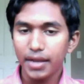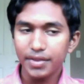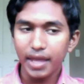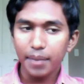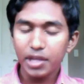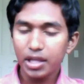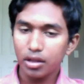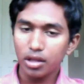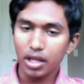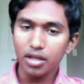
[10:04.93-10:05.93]
That being
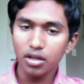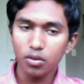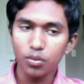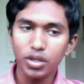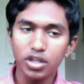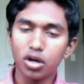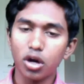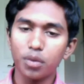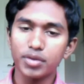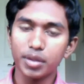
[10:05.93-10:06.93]
said, we do
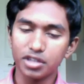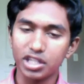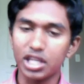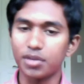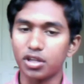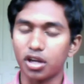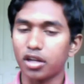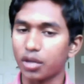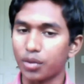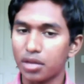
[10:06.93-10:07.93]
hope to be able to keep it not
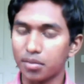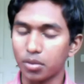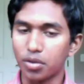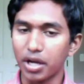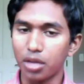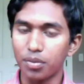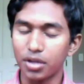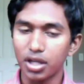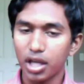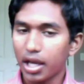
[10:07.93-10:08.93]
only at a reasonable price,
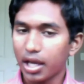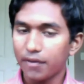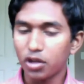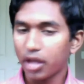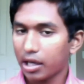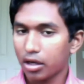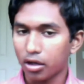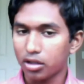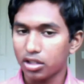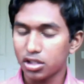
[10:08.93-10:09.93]
but if you look at
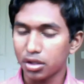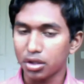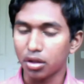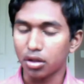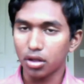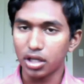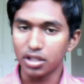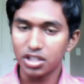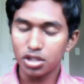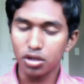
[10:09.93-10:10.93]
current
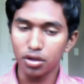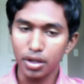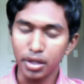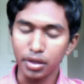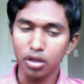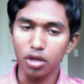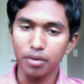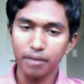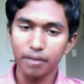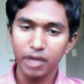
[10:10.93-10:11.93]
digital stethoscopes,